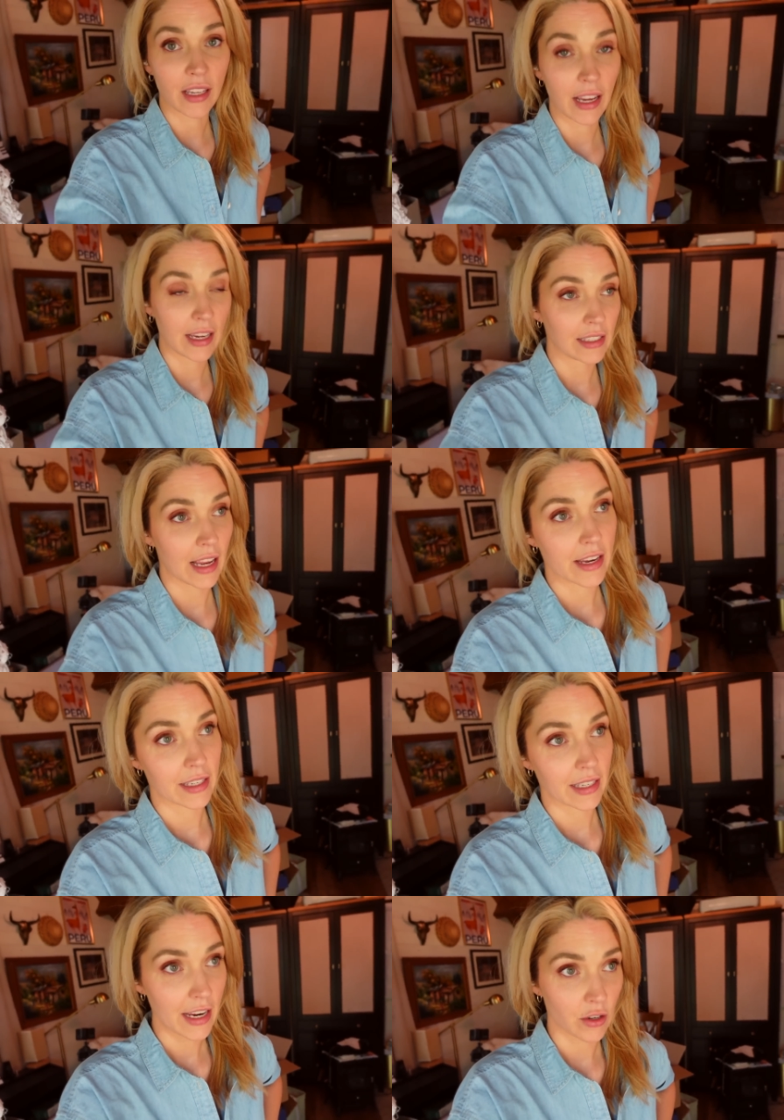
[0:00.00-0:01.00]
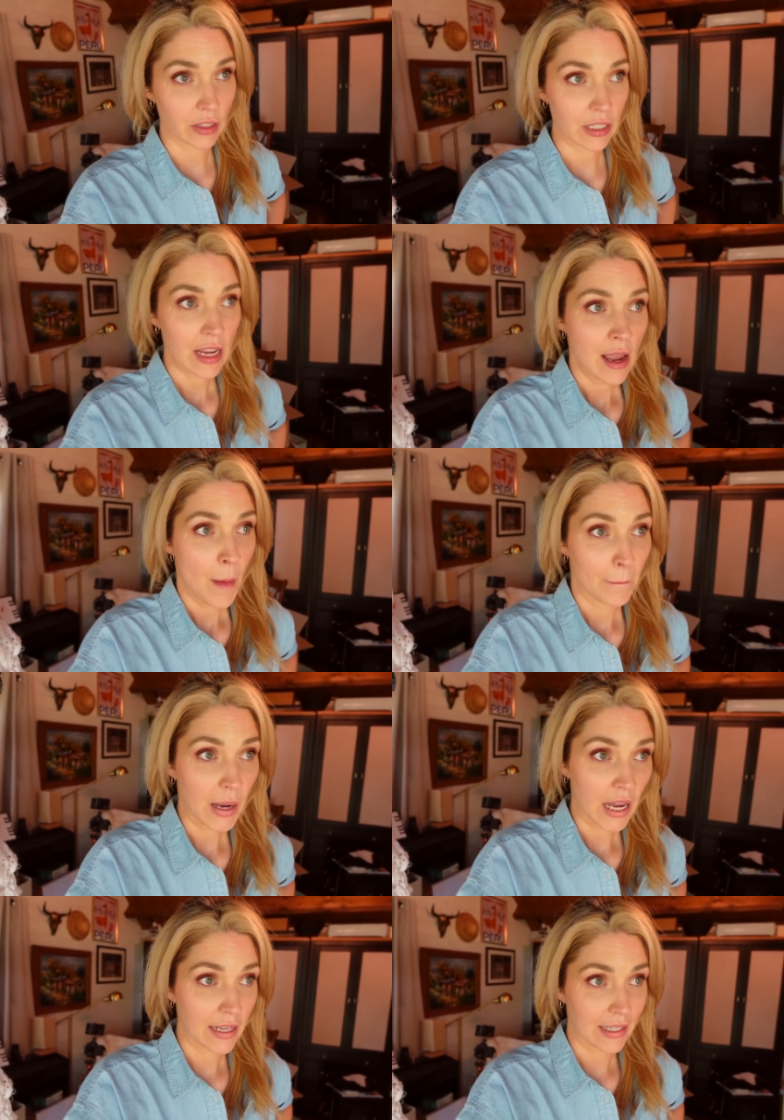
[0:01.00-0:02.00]
leggings, and sandals,
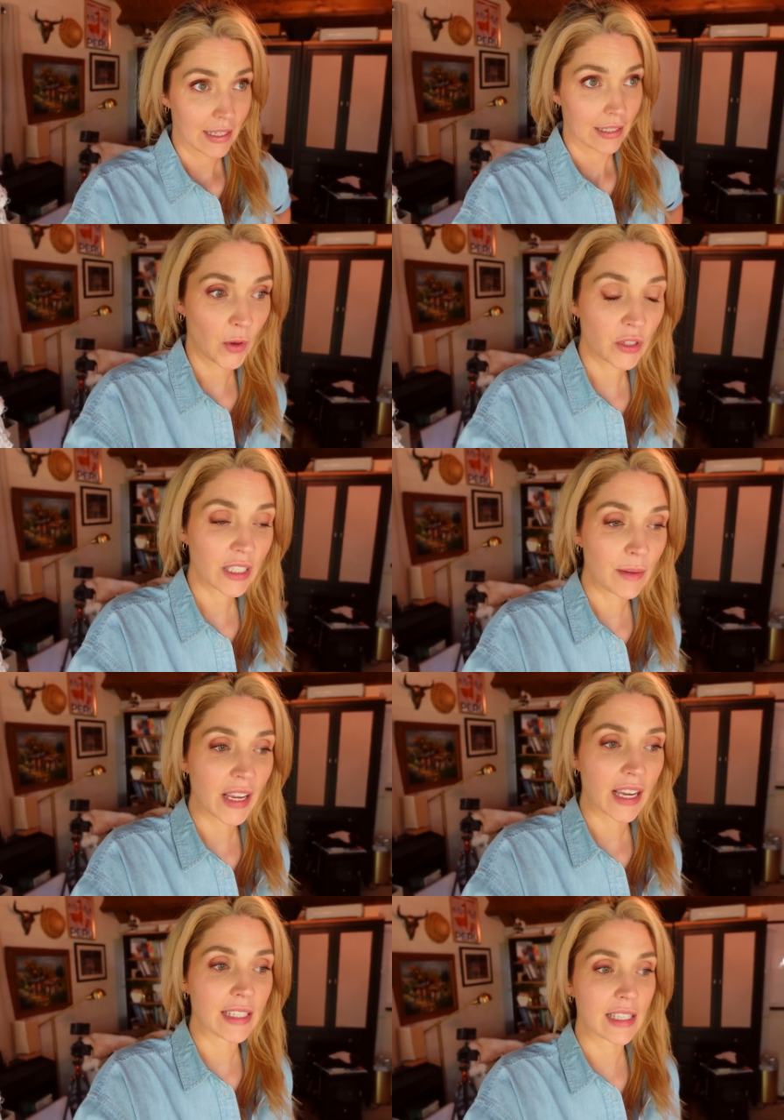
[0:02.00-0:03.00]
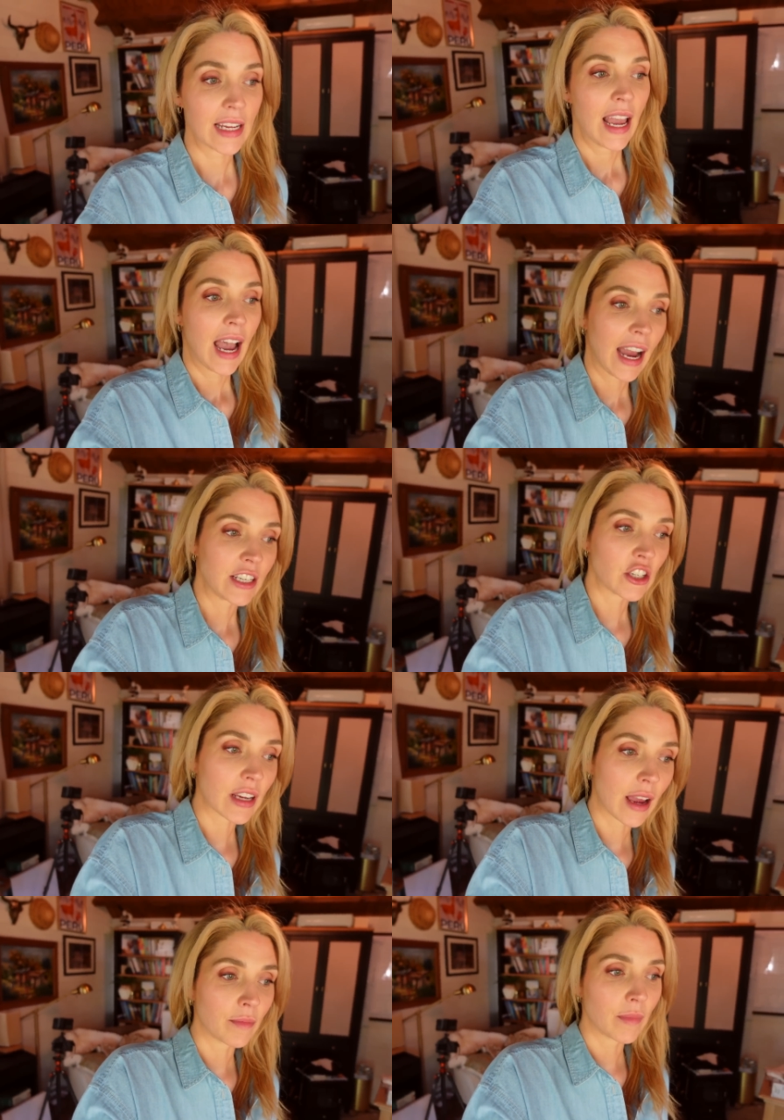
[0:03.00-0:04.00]
but mostly because I just I,